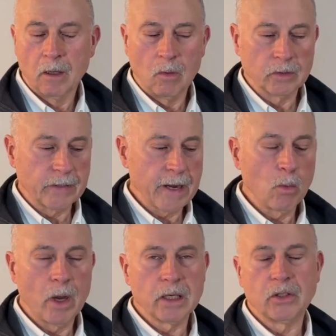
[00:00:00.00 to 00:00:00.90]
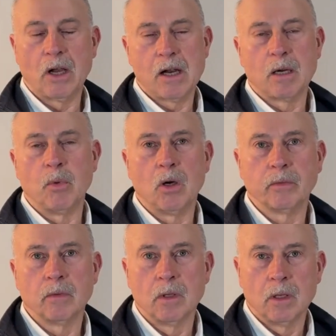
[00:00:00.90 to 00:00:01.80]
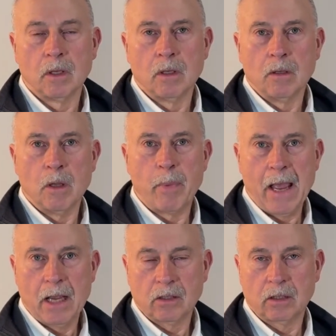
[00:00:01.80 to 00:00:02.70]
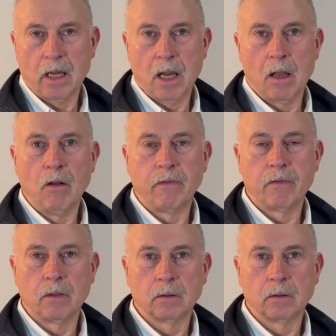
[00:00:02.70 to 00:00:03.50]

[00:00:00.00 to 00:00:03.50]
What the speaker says: Well, today I want to talk about the past ELF